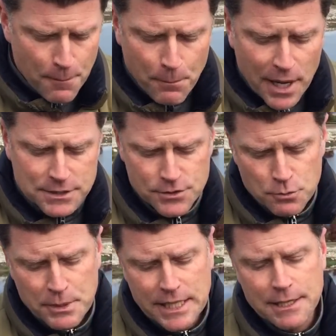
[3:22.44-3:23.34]
But to
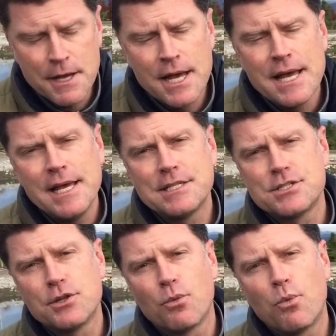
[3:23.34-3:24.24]
me, it's
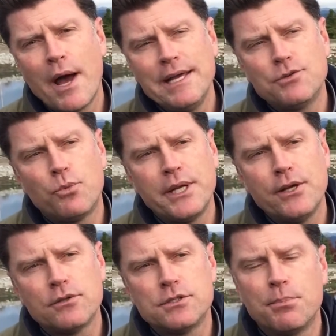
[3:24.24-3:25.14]
the right
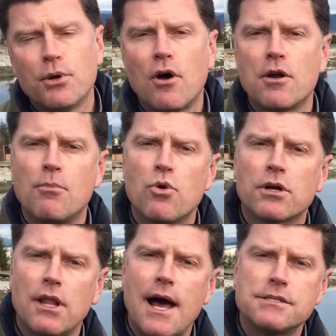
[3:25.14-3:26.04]
reel to put on a more
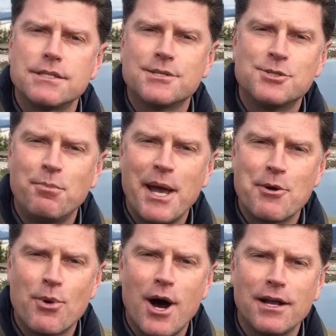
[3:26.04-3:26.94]
classic Spey
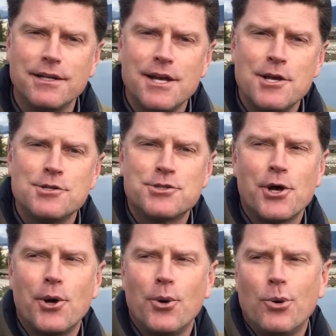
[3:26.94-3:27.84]
rod.
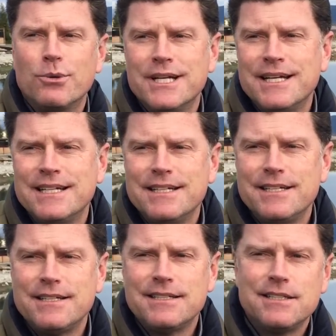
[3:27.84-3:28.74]
So
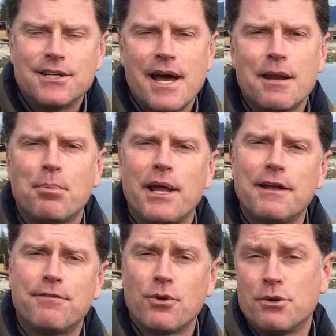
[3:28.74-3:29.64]
you're kind of
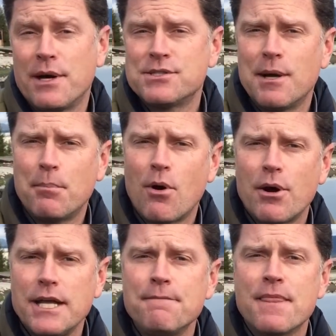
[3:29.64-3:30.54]
playing for a dress-up
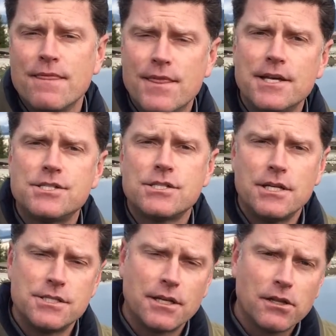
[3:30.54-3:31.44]
party. This
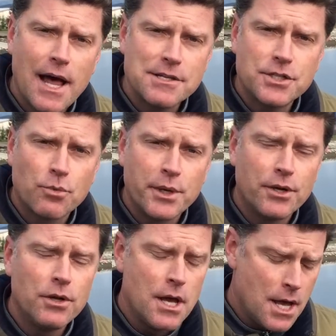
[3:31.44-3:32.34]
is a classic
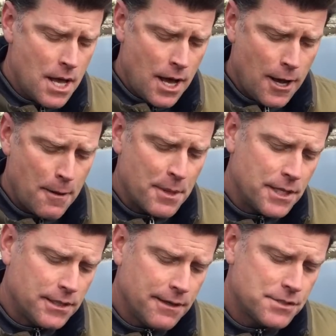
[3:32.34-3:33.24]
reel
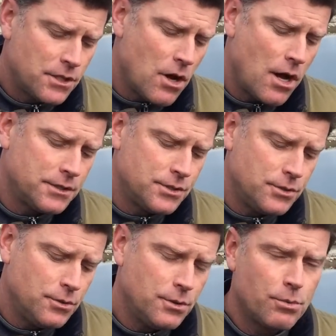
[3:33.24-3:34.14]
that gives a nod
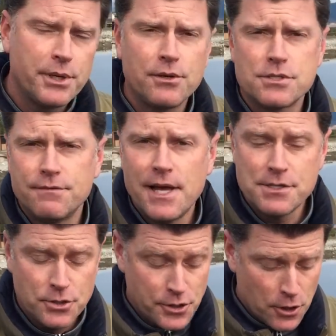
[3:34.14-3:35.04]
to the reels of
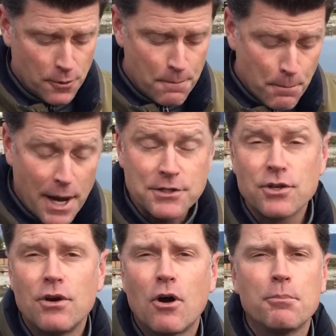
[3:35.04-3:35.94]
yesteryear, but
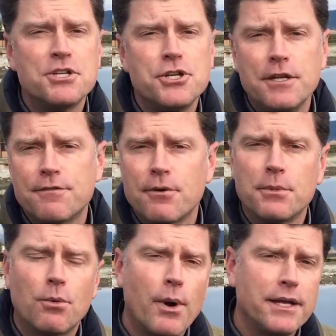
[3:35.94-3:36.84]
are machined from
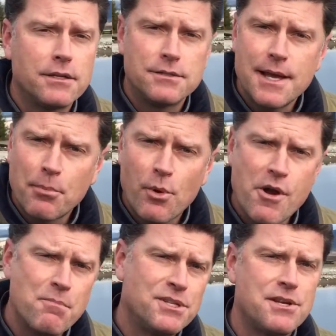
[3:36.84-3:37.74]
the right
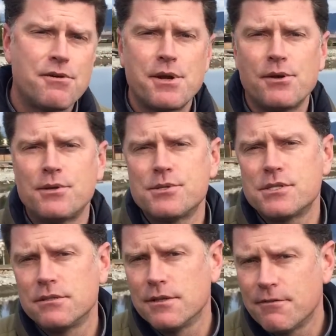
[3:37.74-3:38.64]
contemporary materials
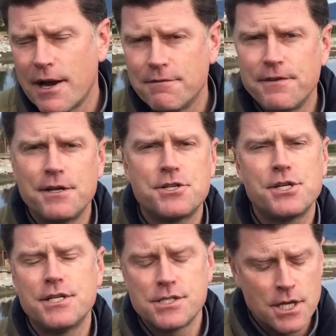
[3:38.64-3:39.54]
and the right
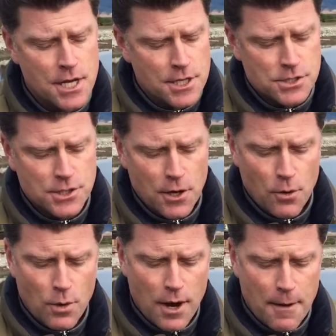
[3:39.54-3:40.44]
finishes.
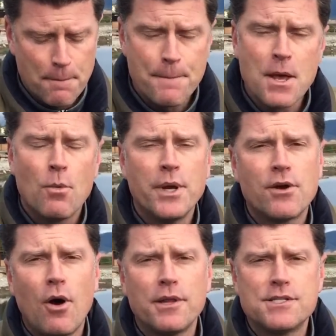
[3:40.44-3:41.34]
So we
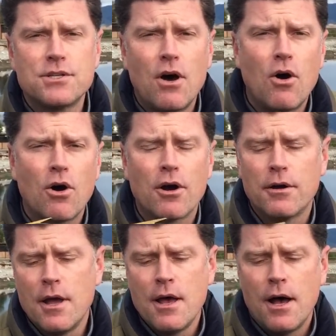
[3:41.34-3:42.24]
call this our
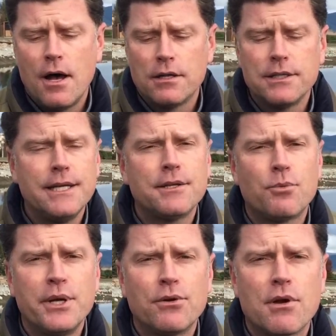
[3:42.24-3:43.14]
Leland
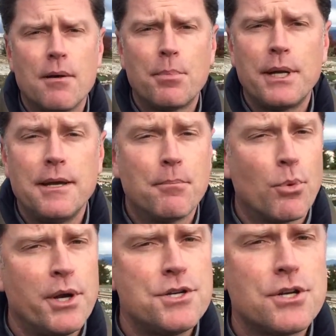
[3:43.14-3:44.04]
Reel Company,
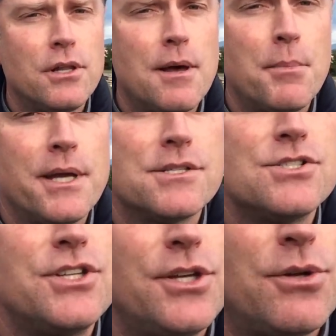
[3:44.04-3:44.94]
British Columbia
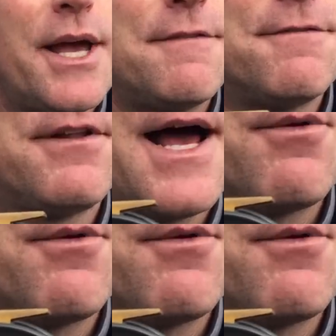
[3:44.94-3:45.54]
Steelhead Fly